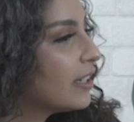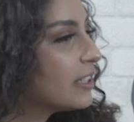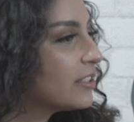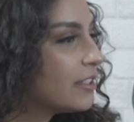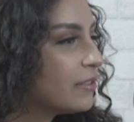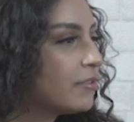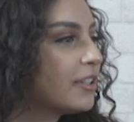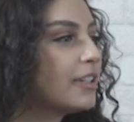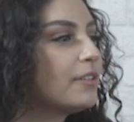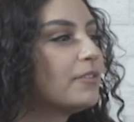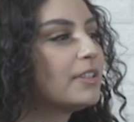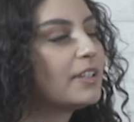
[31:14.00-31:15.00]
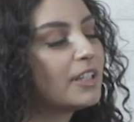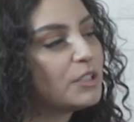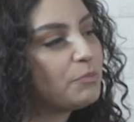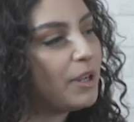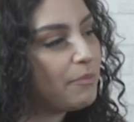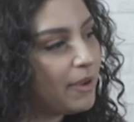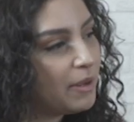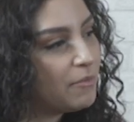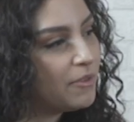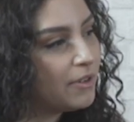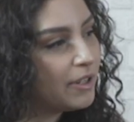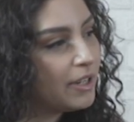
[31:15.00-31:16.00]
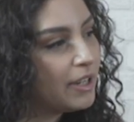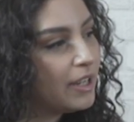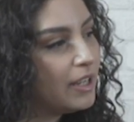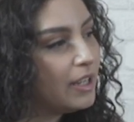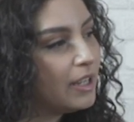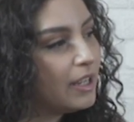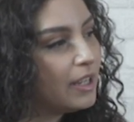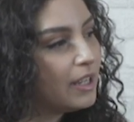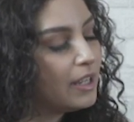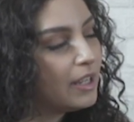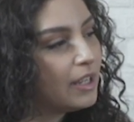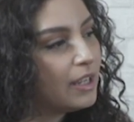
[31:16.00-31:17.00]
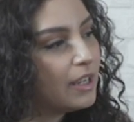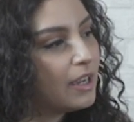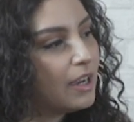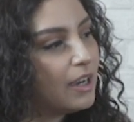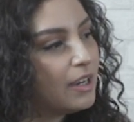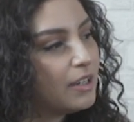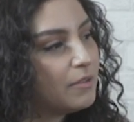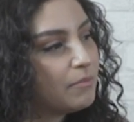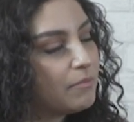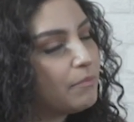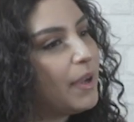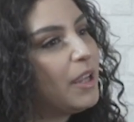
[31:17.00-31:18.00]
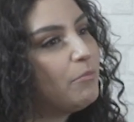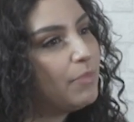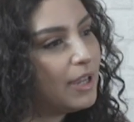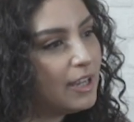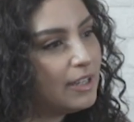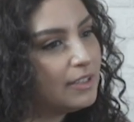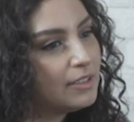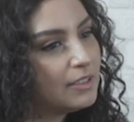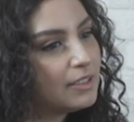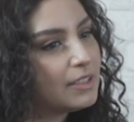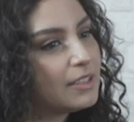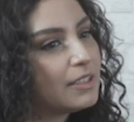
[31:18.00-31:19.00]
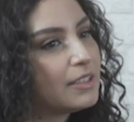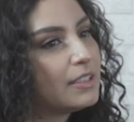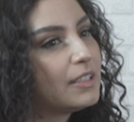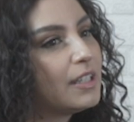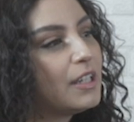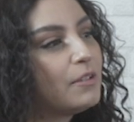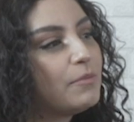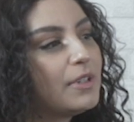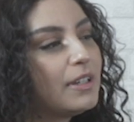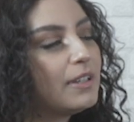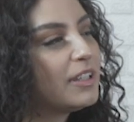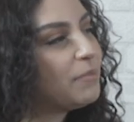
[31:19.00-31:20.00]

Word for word: I started working with like spray paint more, um, paint pens, but the